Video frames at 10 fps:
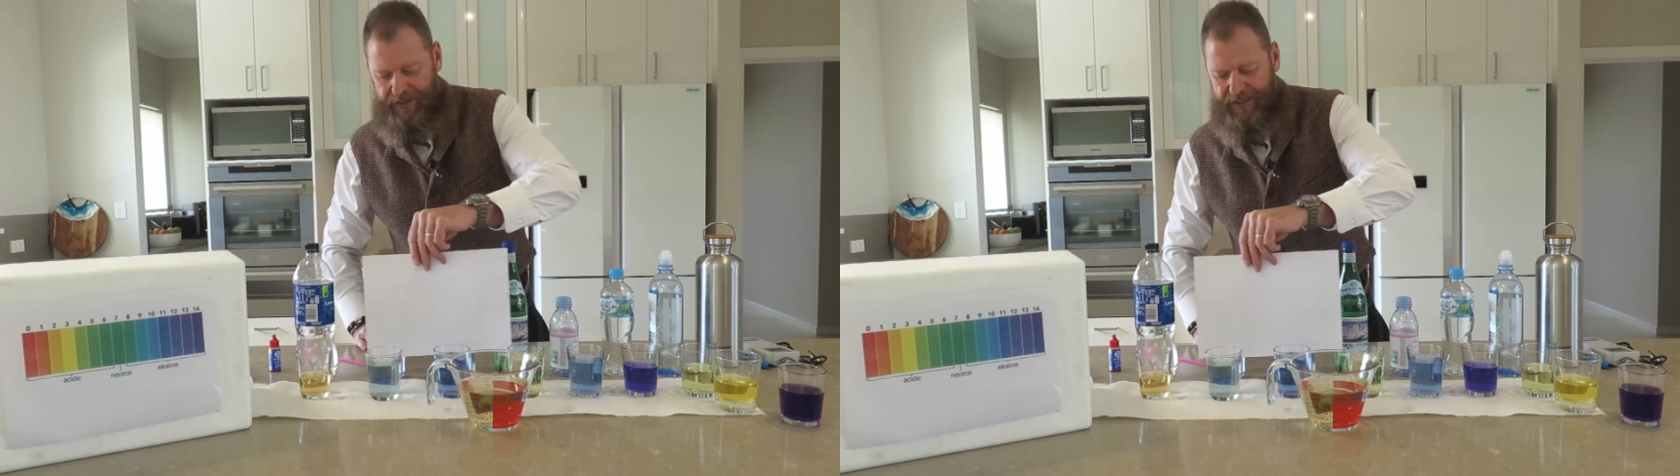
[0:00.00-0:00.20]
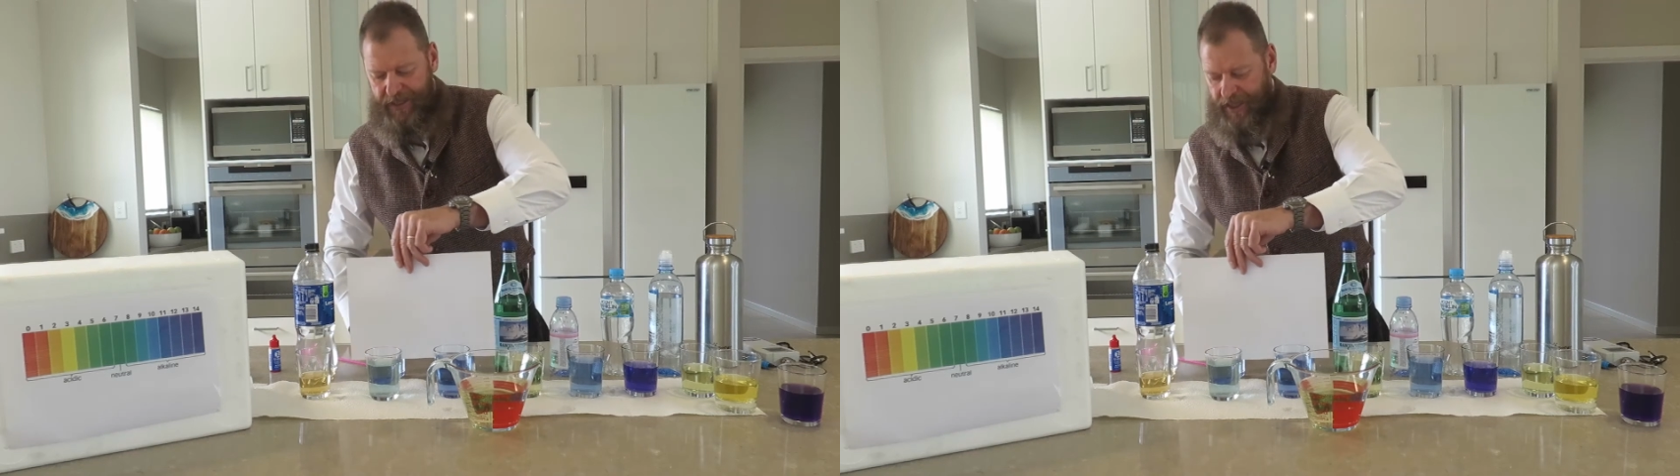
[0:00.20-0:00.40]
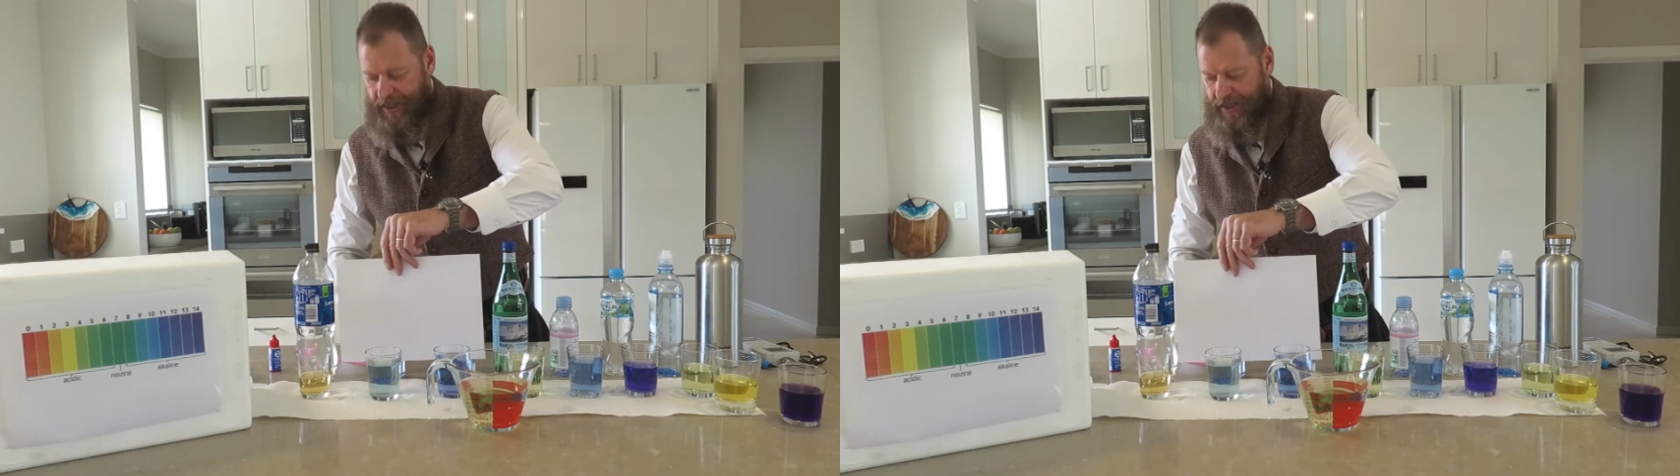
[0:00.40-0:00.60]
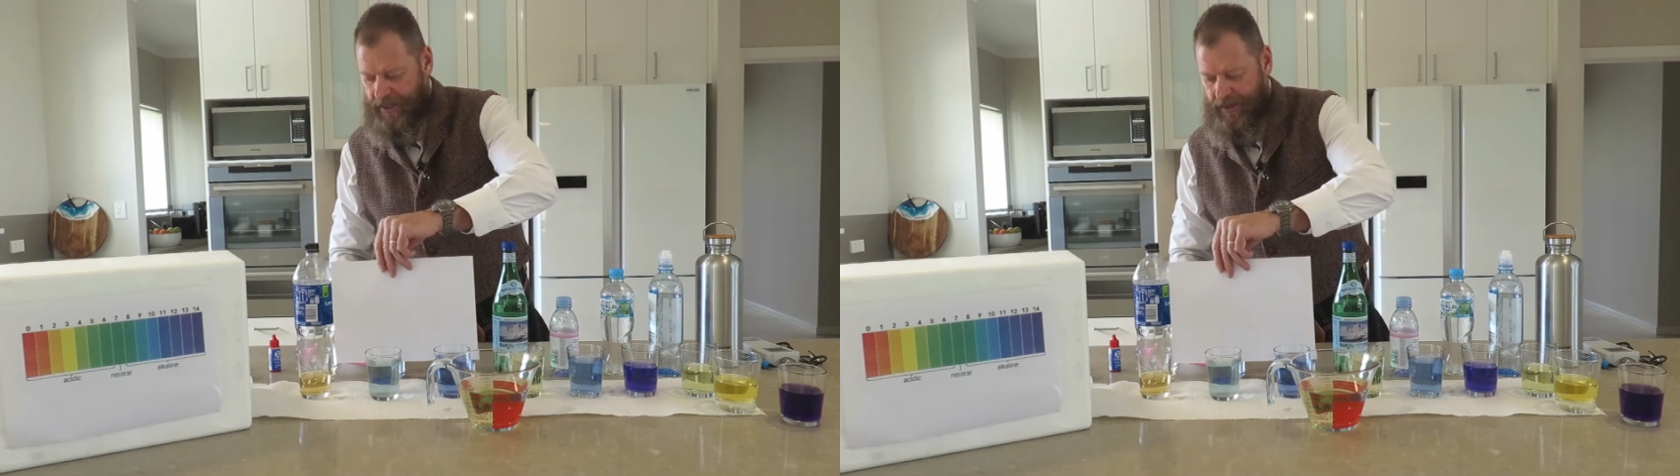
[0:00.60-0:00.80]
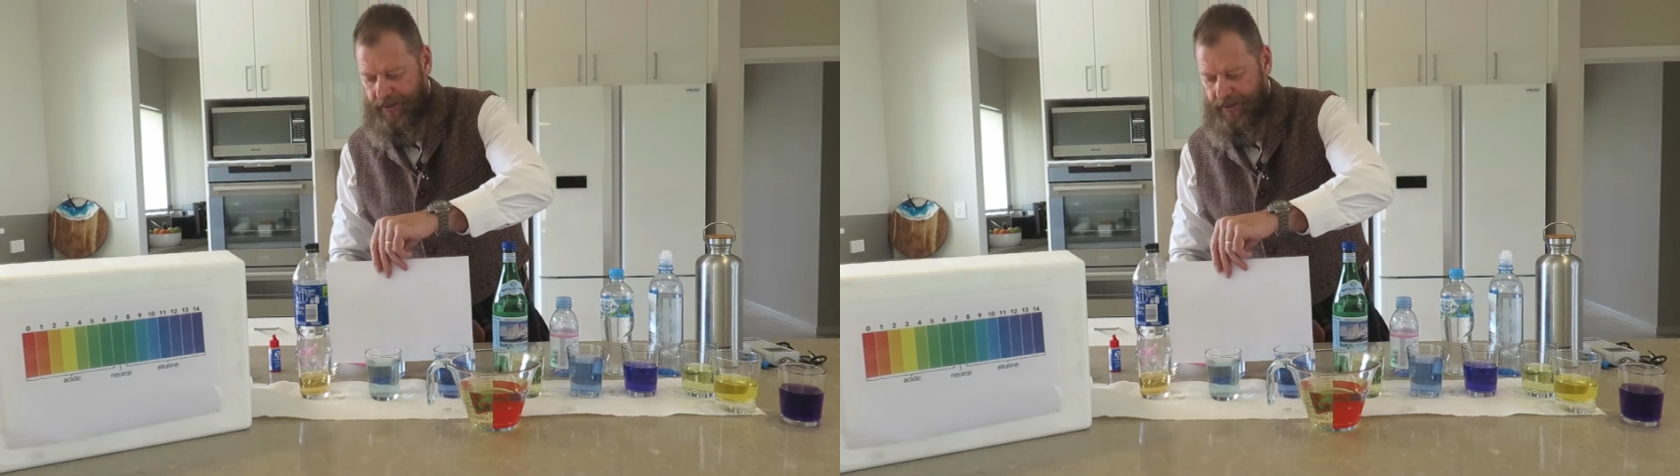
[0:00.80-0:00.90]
acidic.